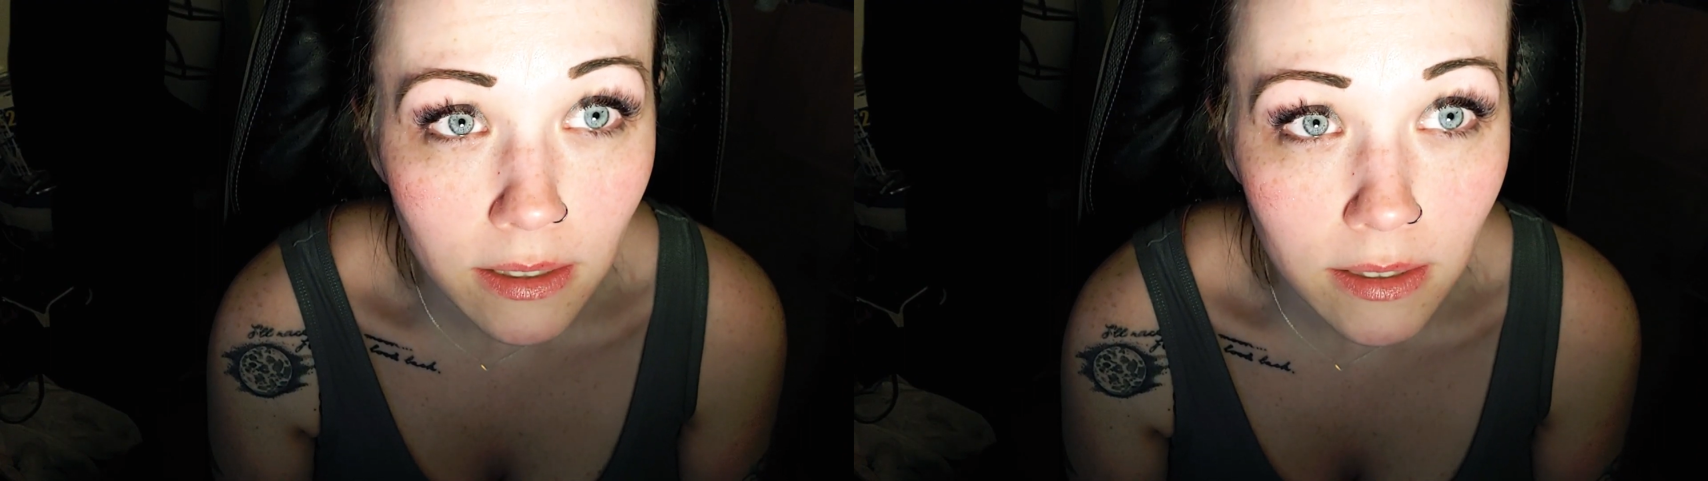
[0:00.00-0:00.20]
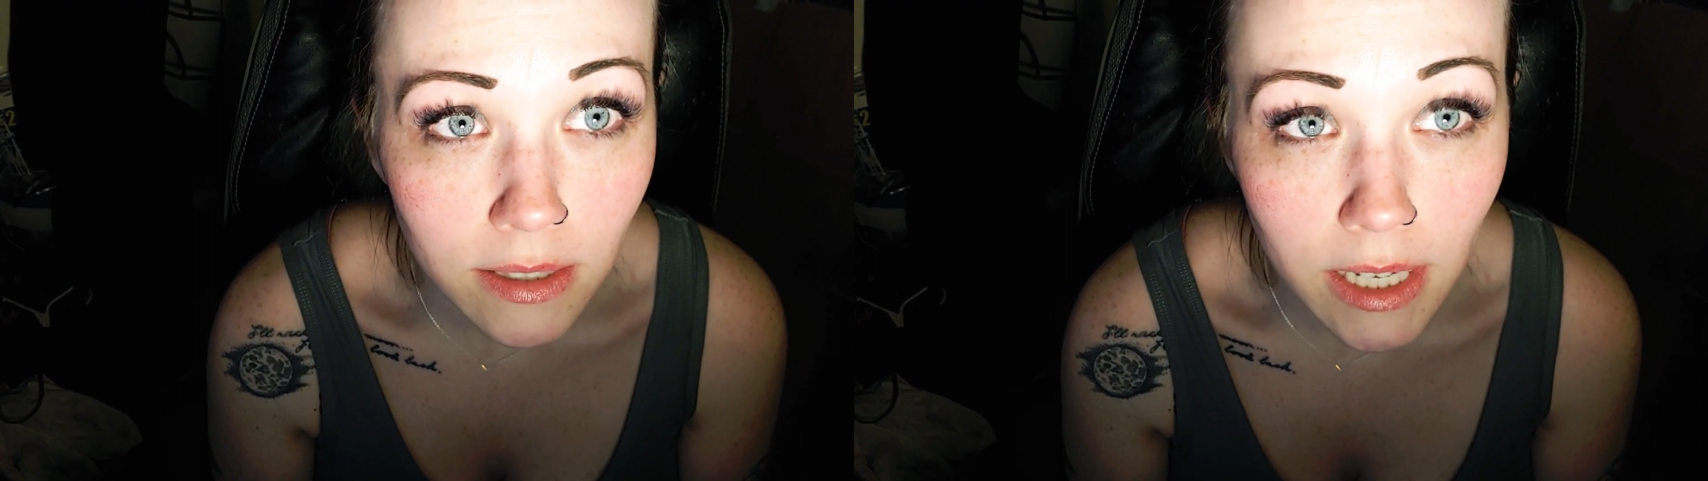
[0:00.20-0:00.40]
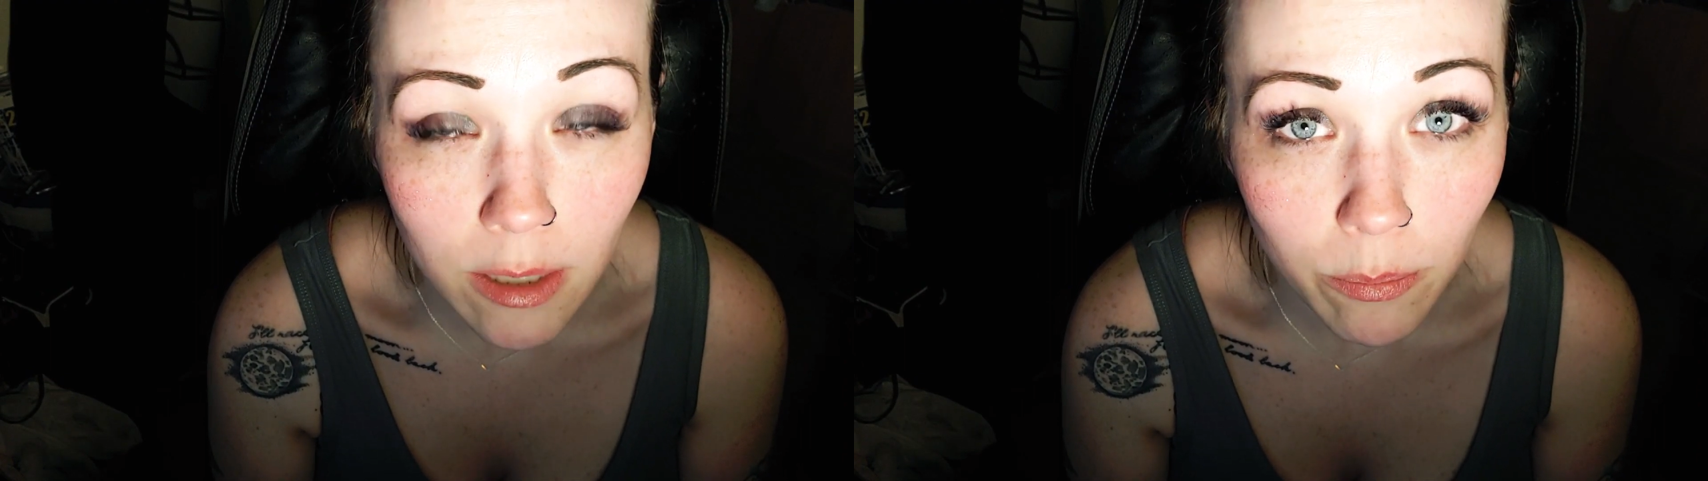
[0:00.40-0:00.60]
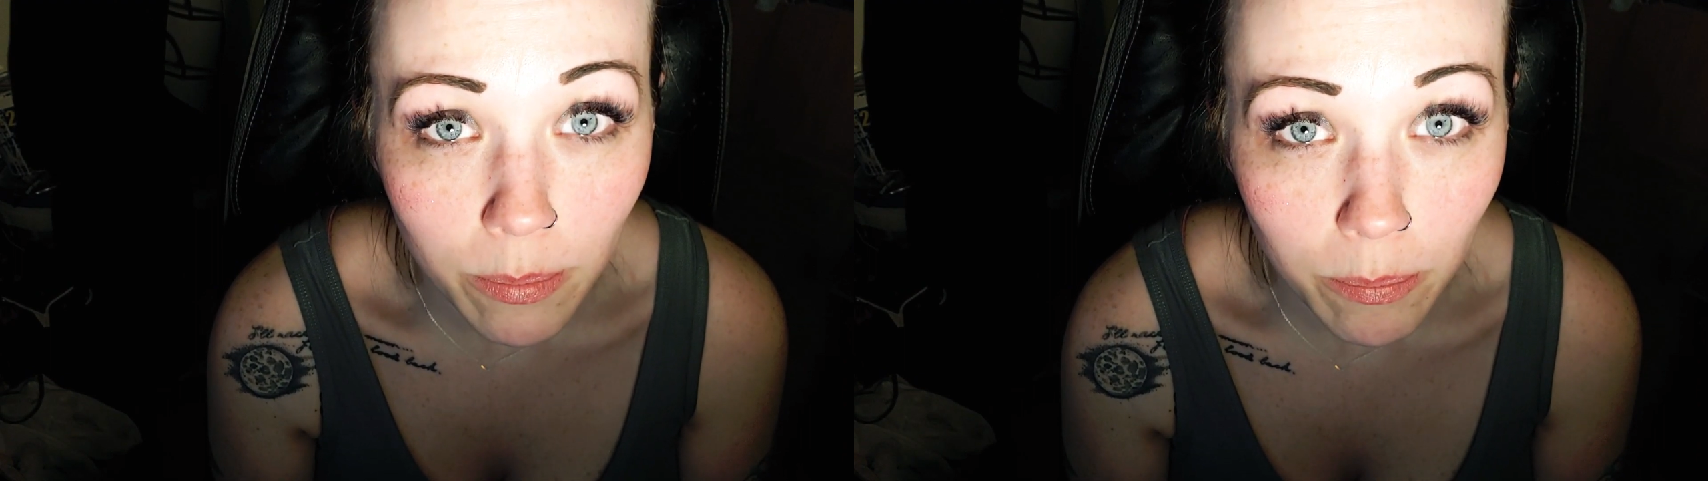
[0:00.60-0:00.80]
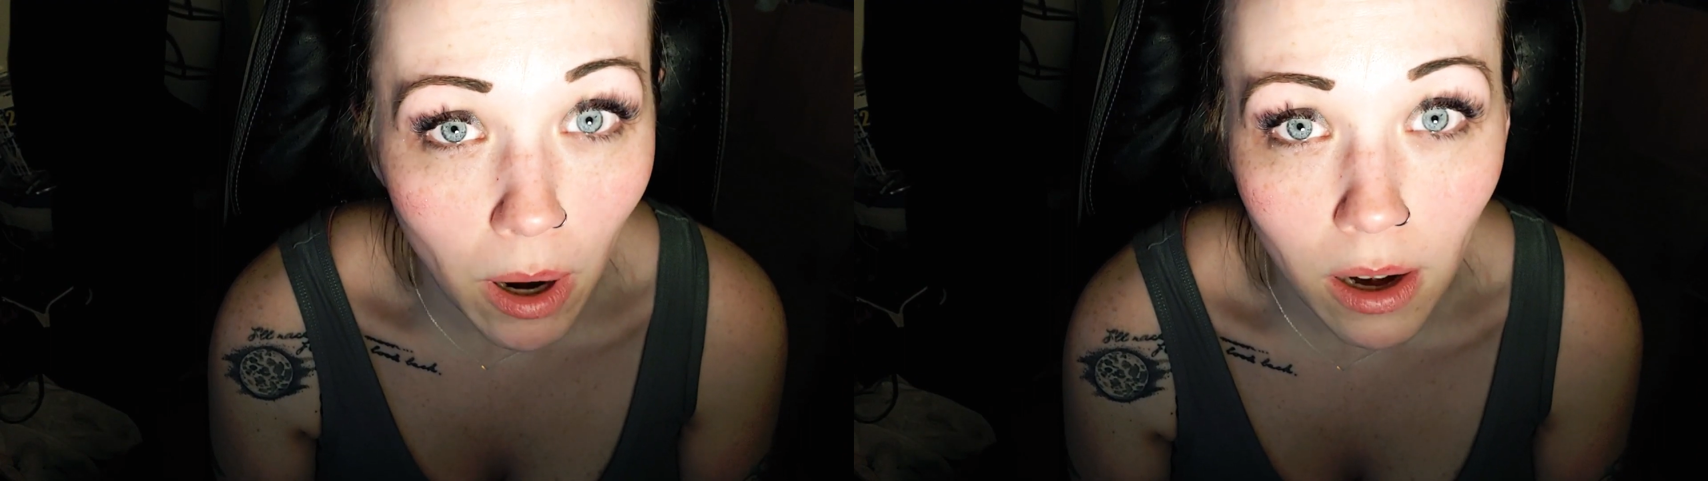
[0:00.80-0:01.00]
skin
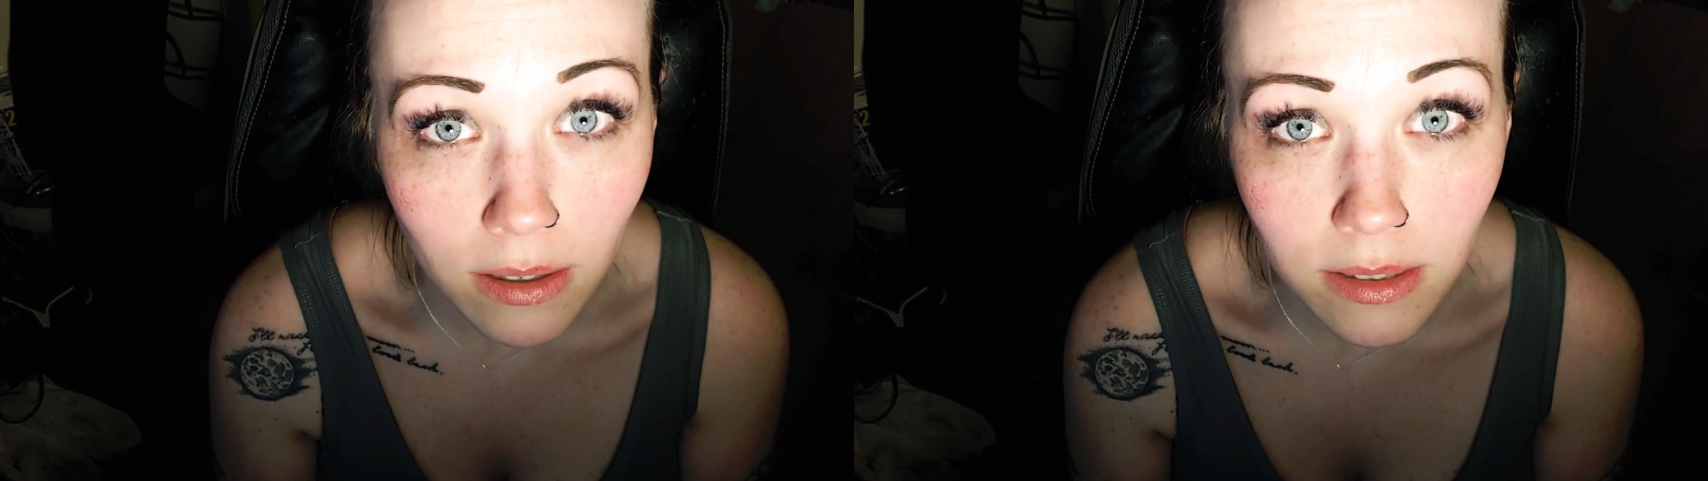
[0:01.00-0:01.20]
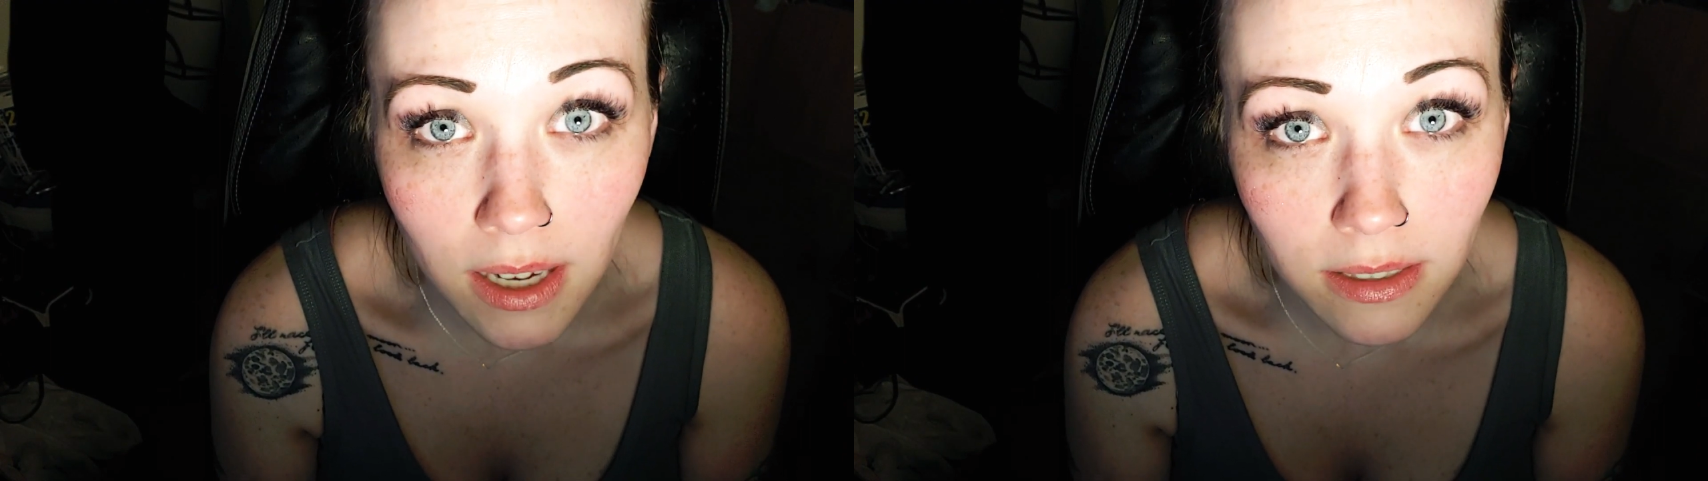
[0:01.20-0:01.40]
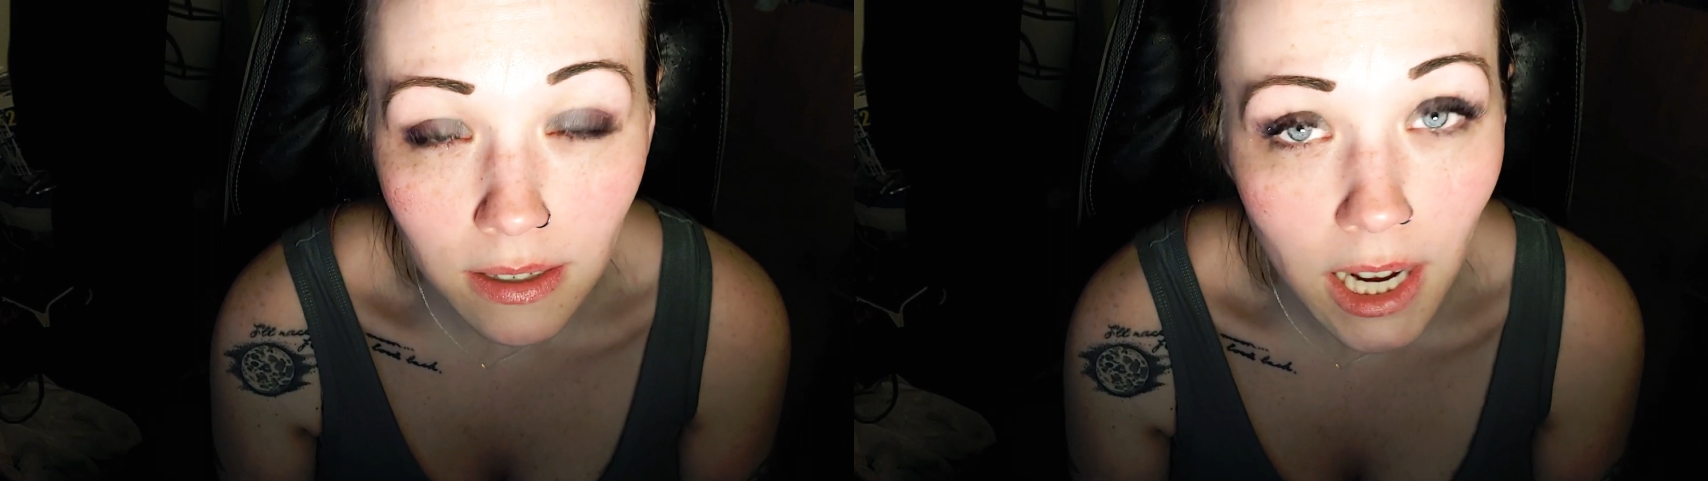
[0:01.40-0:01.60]
products on.